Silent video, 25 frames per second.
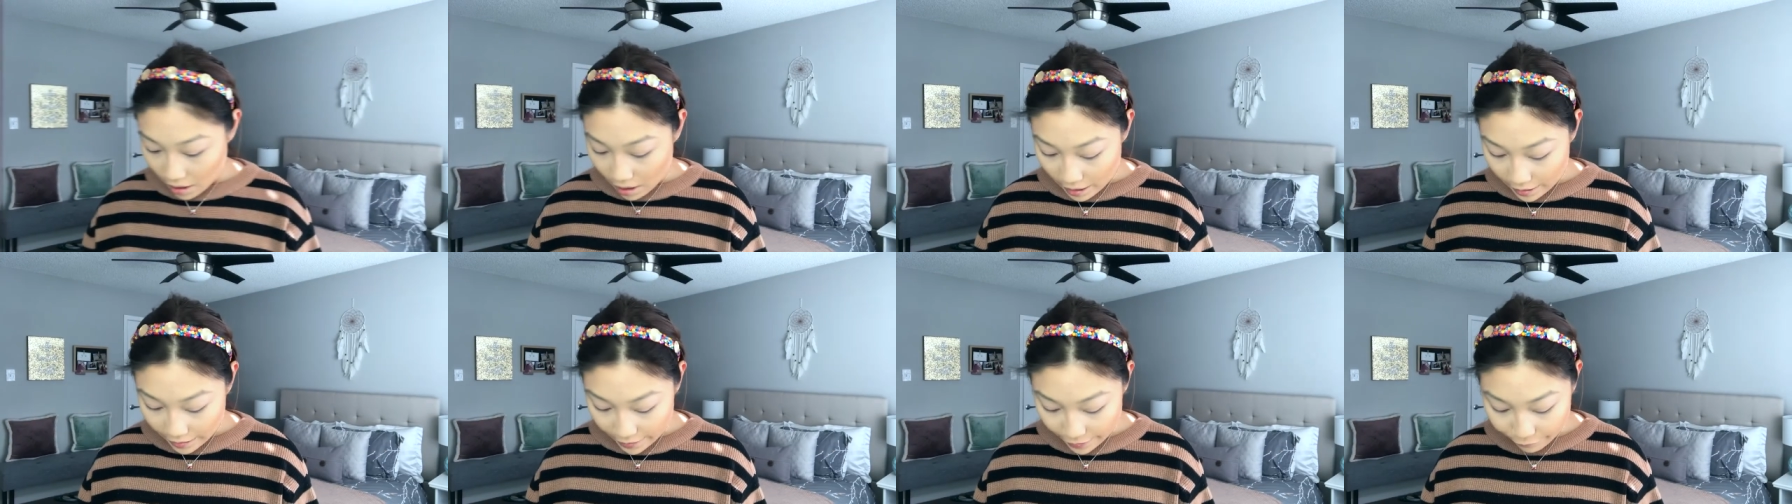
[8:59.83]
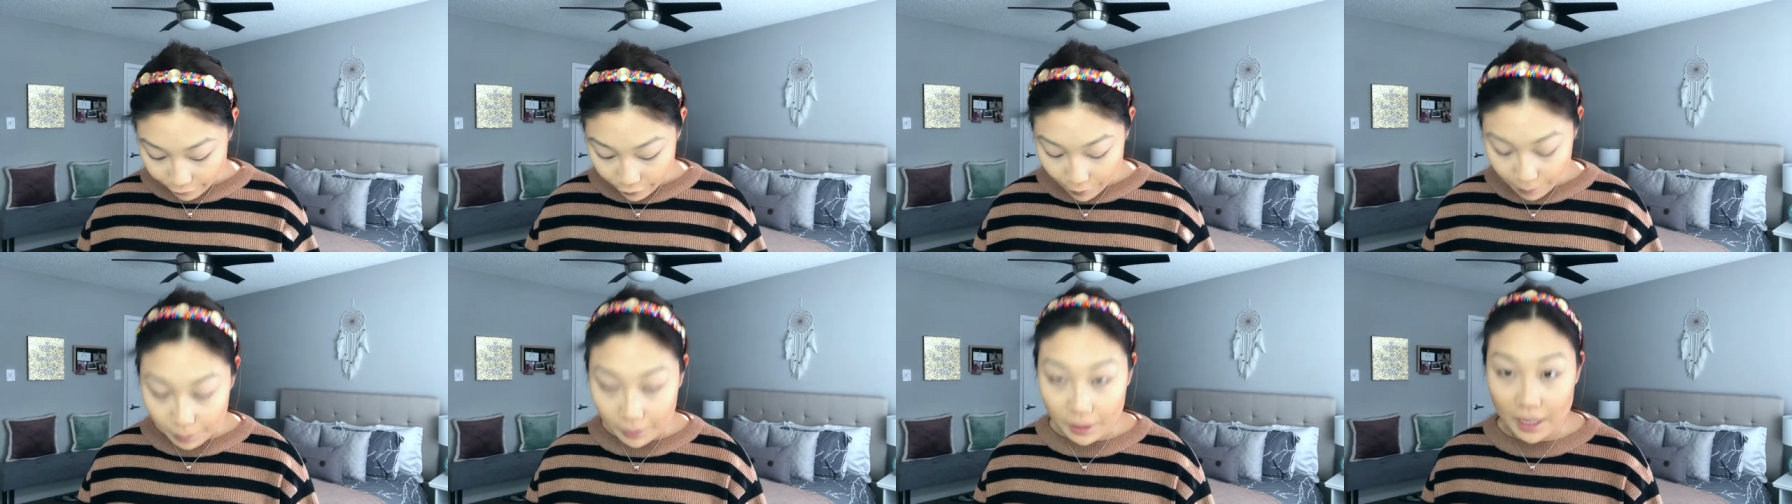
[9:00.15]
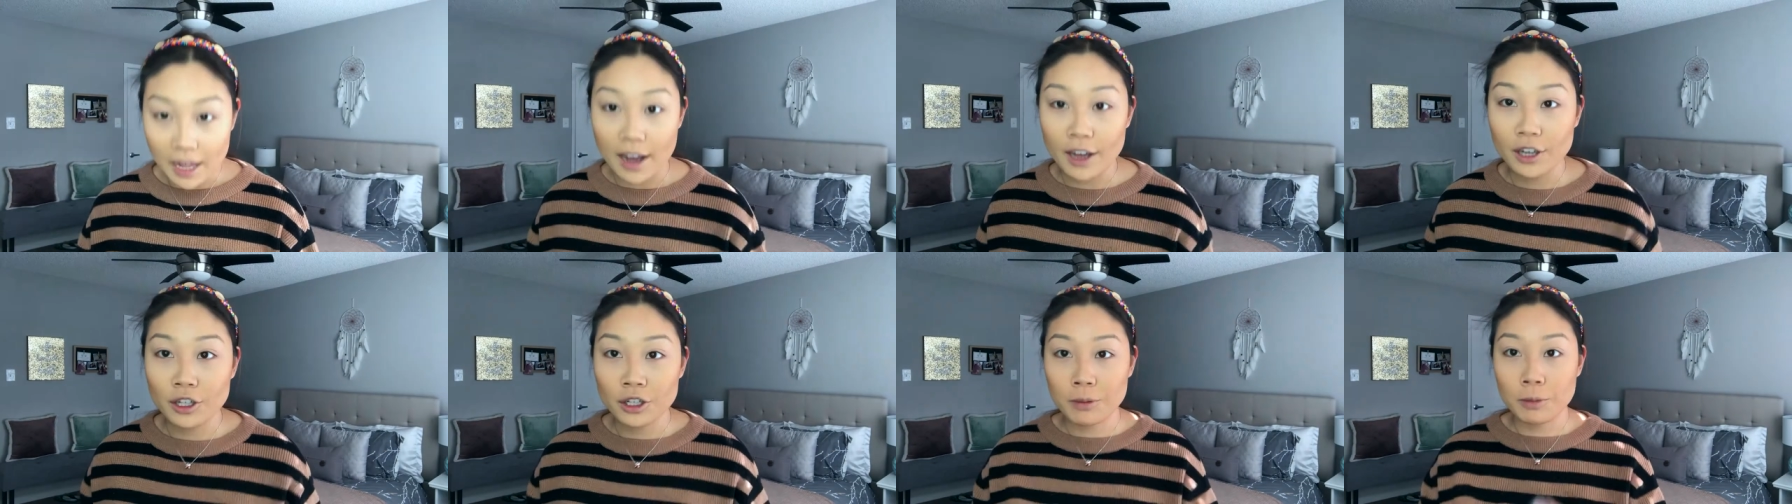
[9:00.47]
All right, for
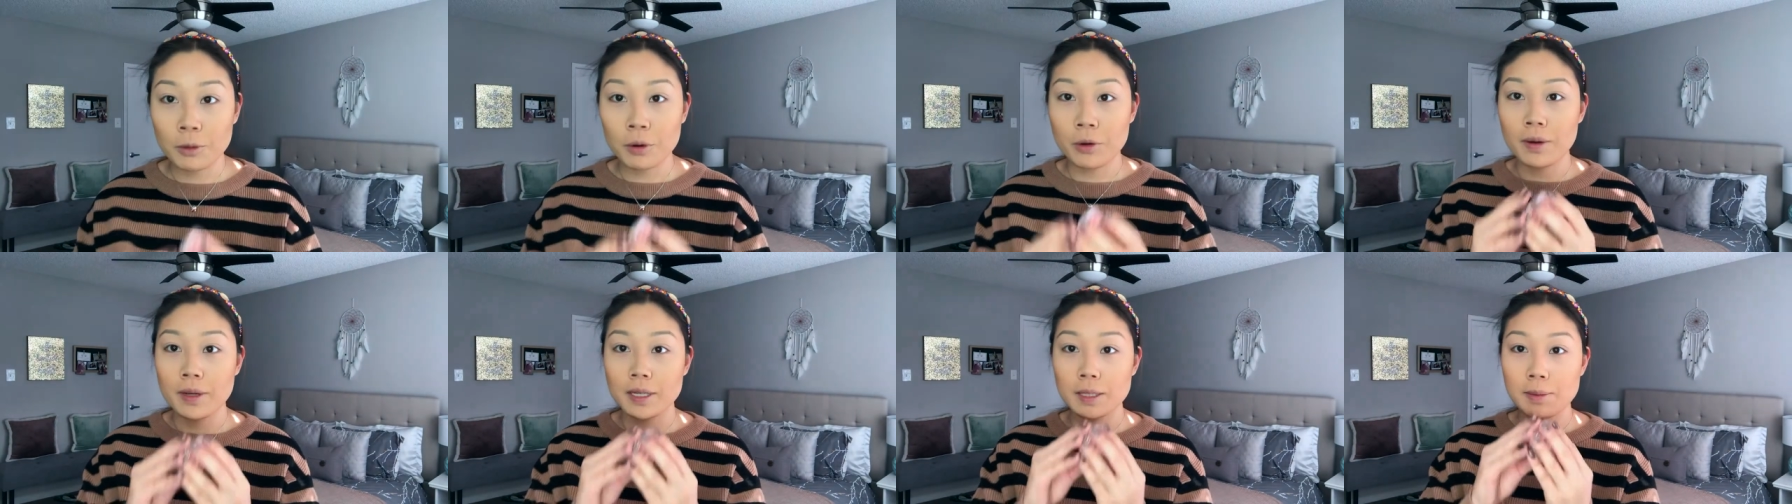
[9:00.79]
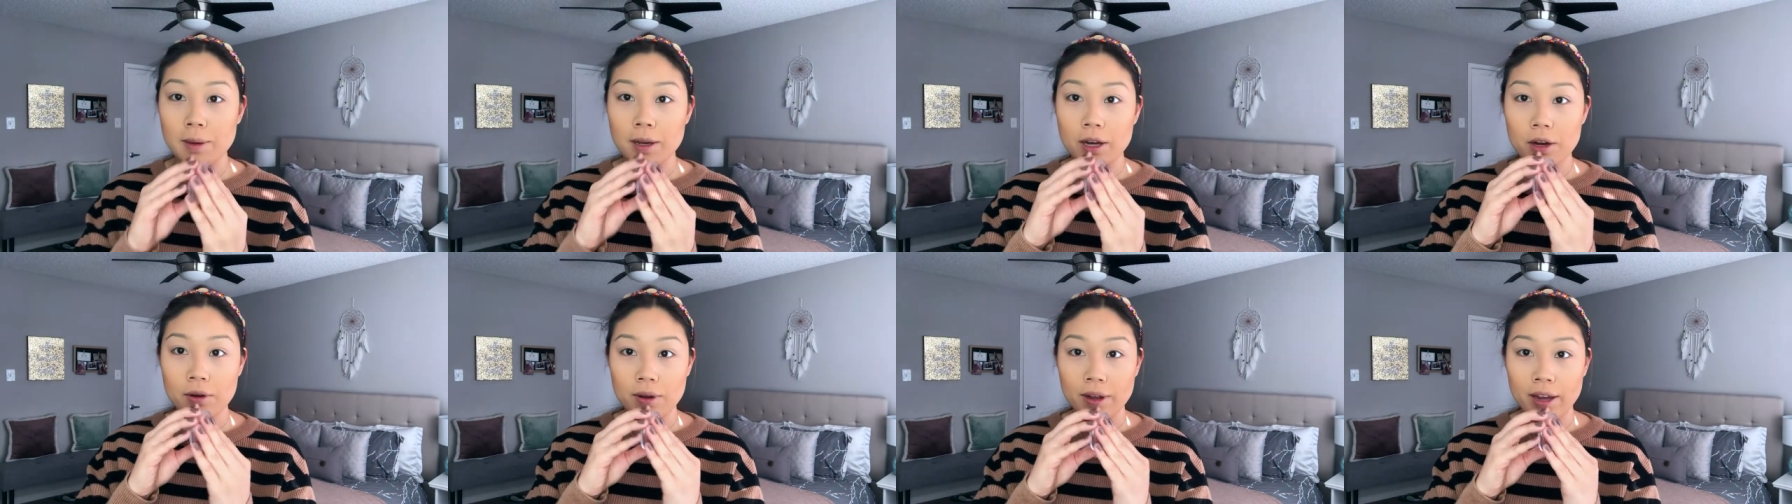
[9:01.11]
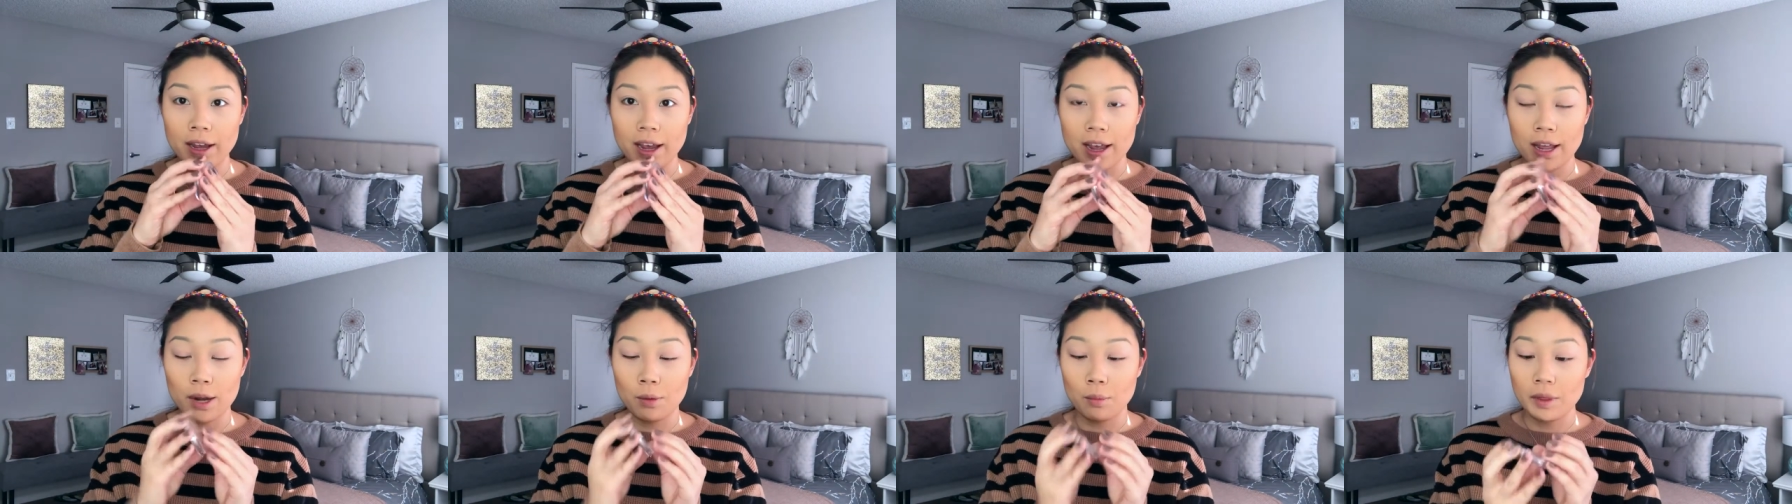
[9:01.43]
blush, I'm going to be
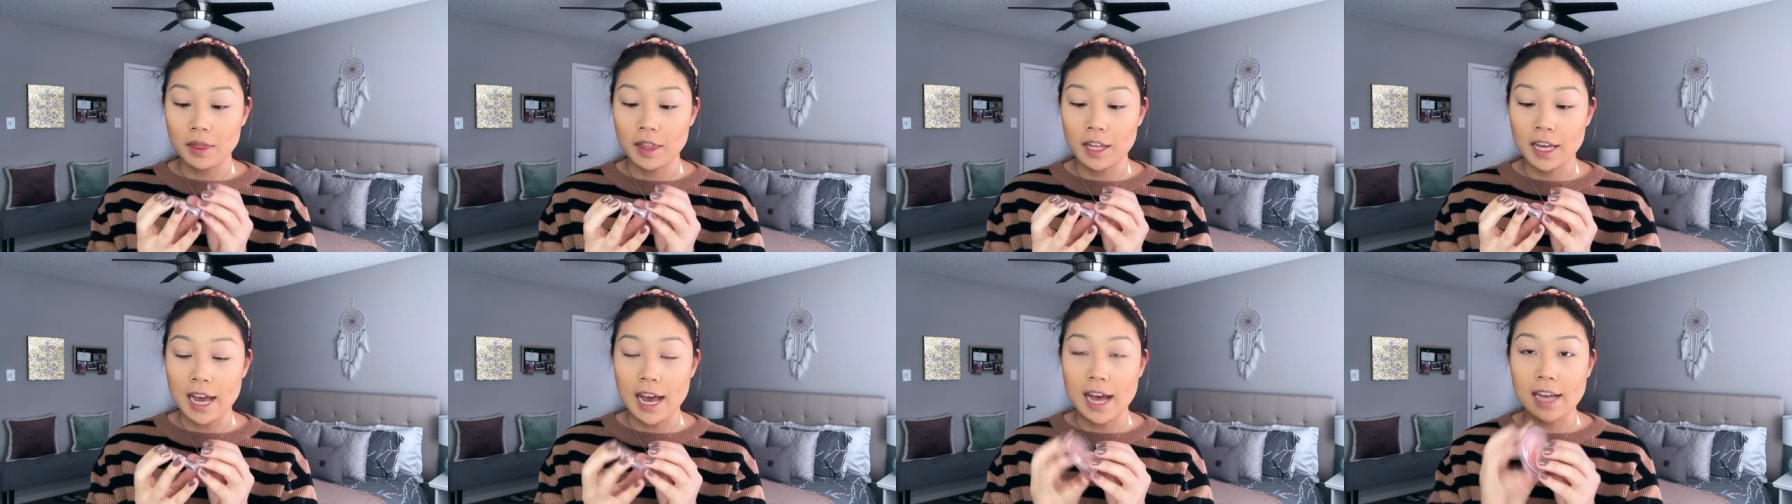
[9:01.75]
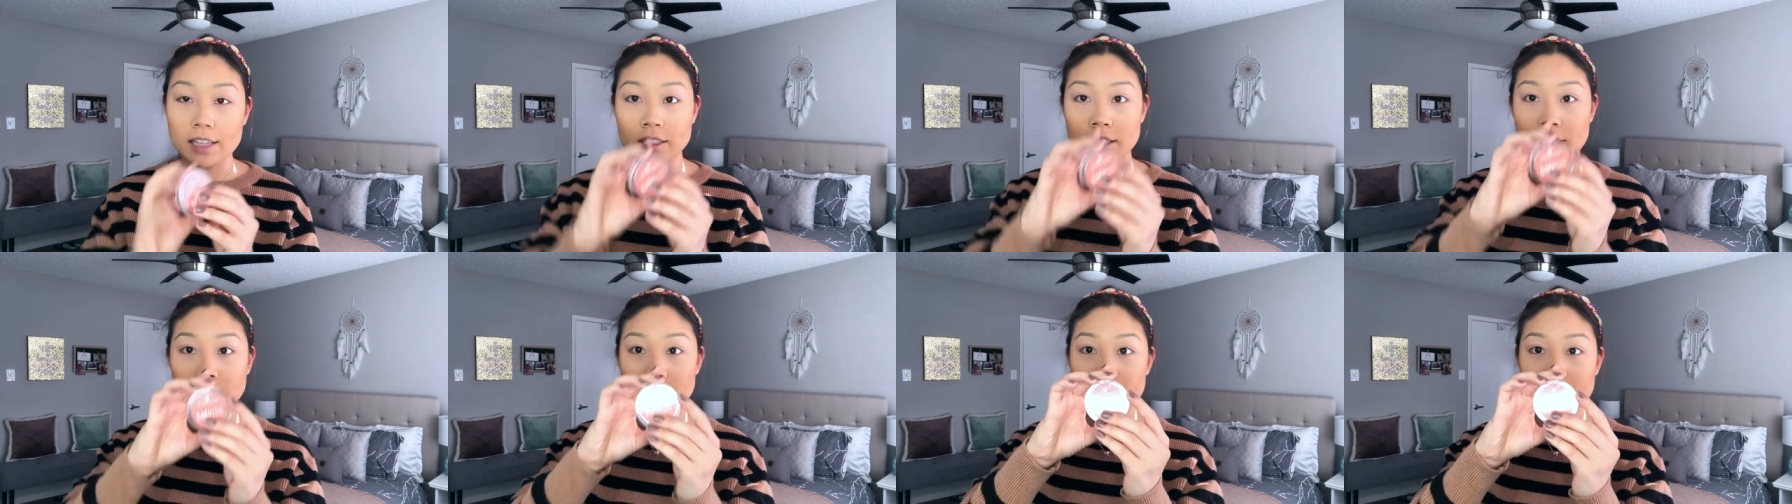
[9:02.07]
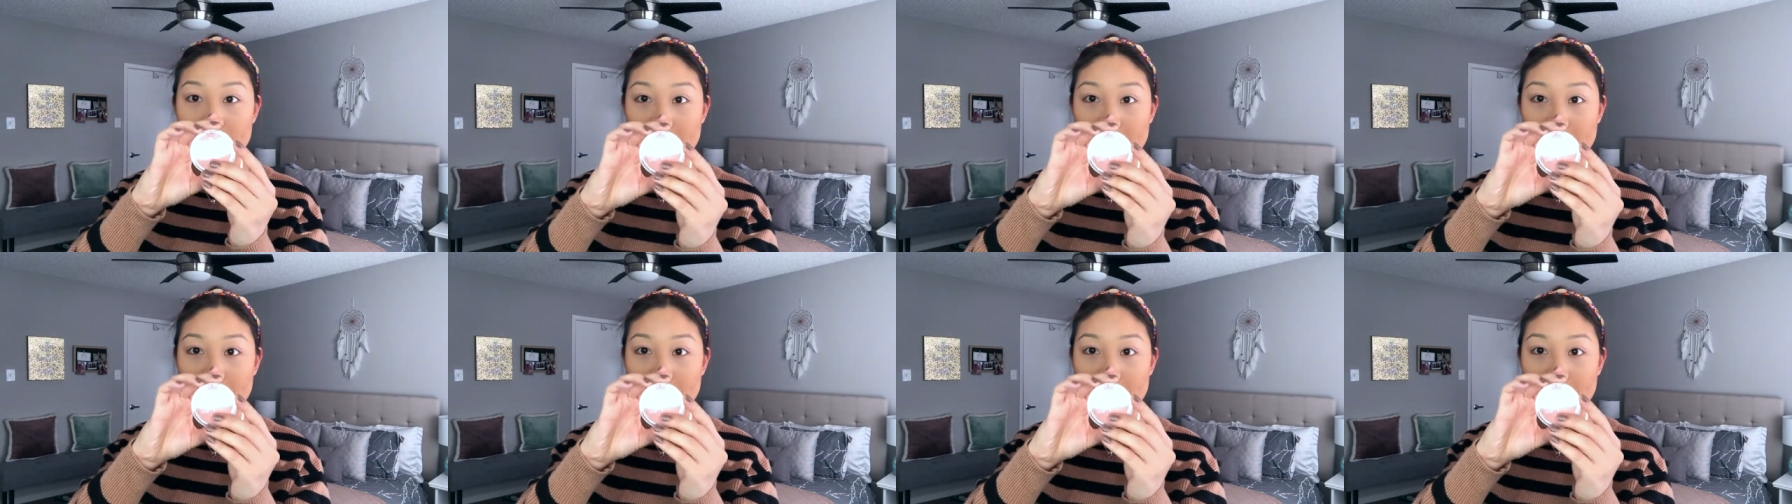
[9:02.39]
going in with the Essence